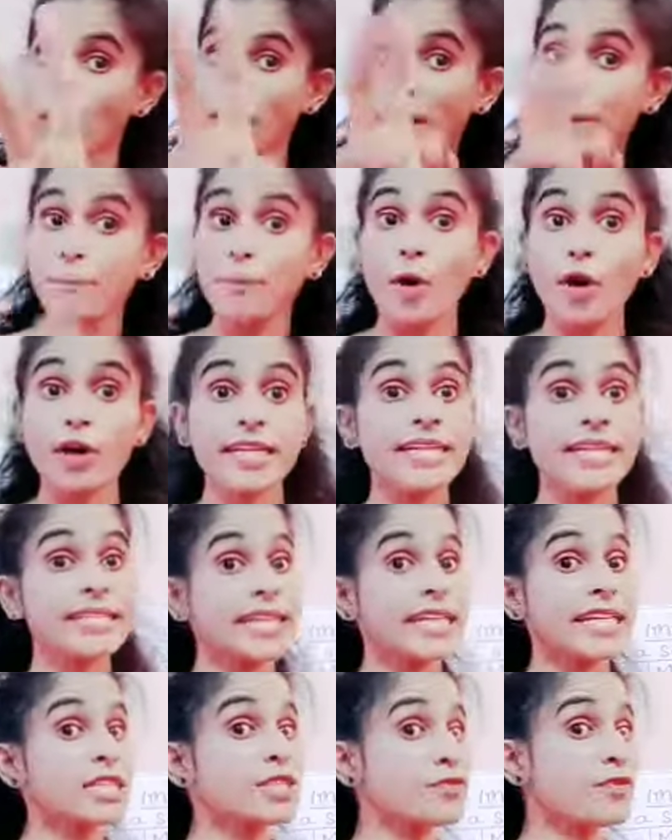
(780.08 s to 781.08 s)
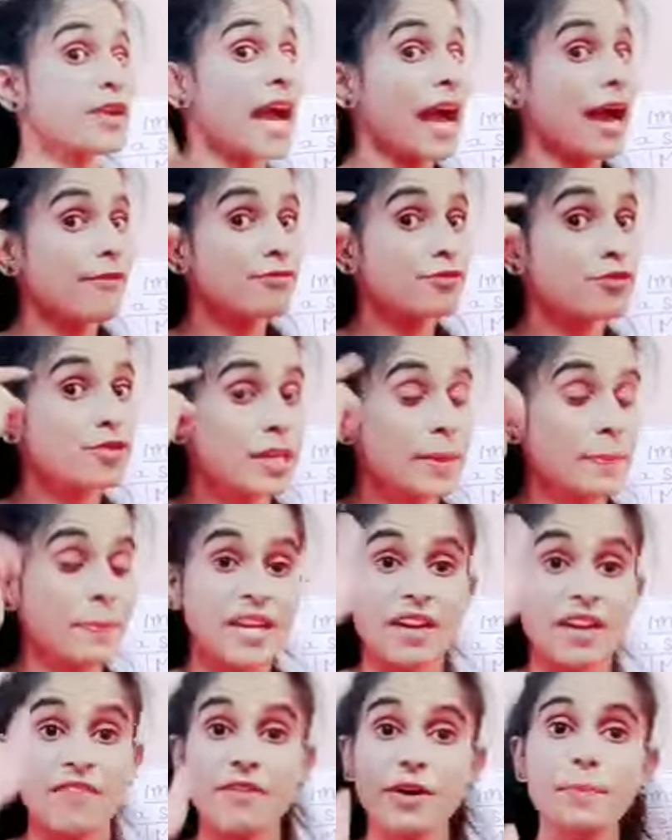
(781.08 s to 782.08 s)
important things we have to keep in
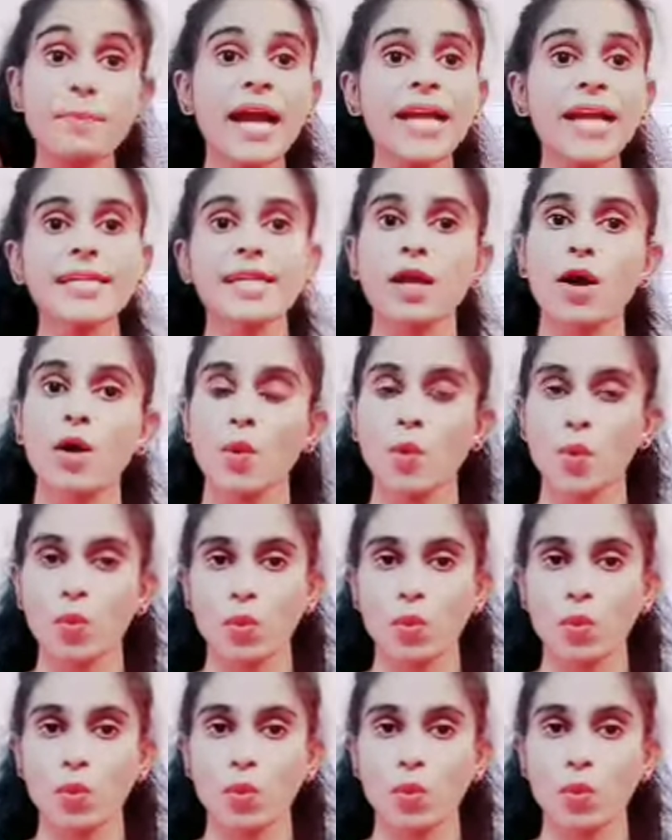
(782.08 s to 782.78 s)
our mind now.